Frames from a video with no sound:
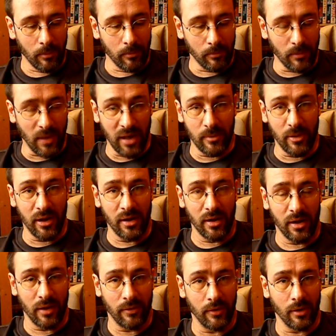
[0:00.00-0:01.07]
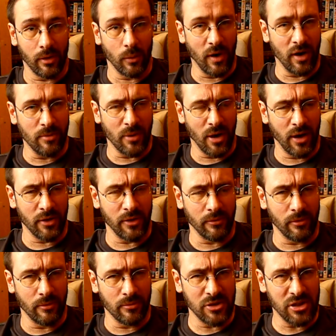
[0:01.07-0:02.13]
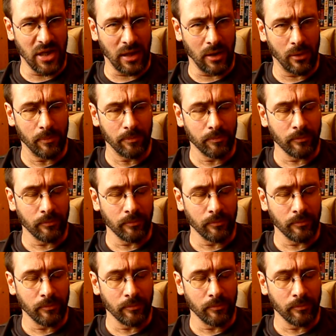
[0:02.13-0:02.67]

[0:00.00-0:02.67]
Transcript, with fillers: maybe, if you're aware of my other channel.